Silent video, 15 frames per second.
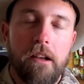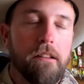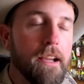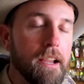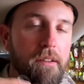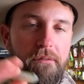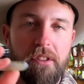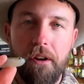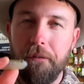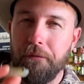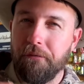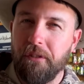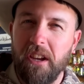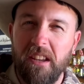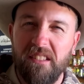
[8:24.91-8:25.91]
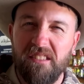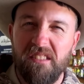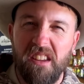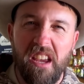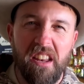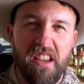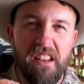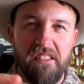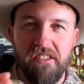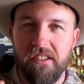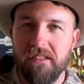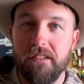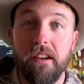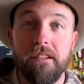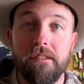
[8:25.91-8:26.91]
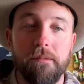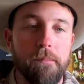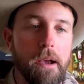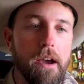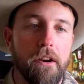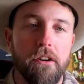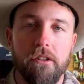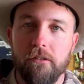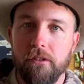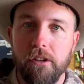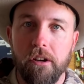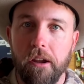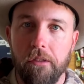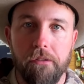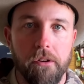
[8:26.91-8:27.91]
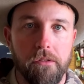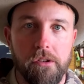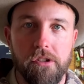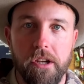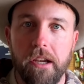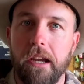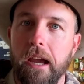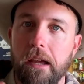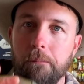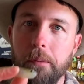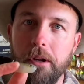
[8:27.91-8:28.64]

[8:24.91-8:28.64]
like if they're feeding and it just doesn't matter, you can throw the jig head.